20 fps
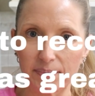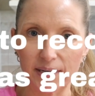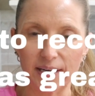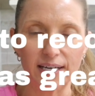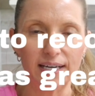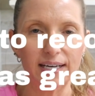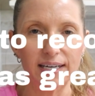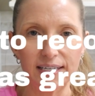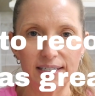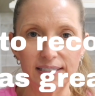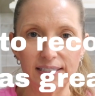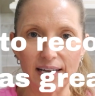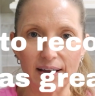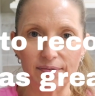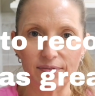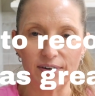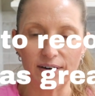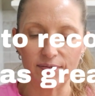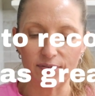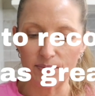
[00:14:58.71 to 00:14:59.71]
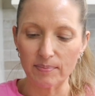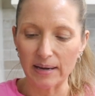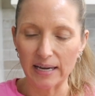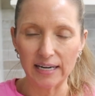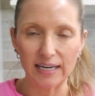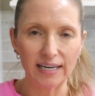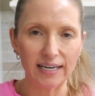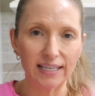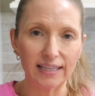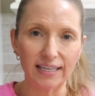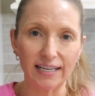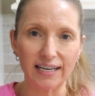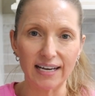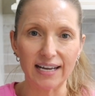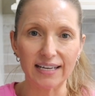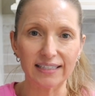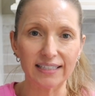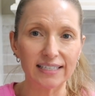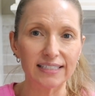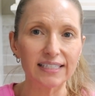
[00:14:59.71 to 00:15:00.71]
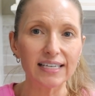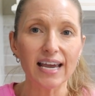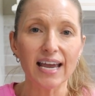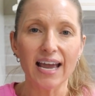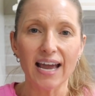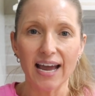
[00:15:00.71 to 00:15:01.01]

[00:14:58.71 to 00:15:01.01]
because I've never made anything like this.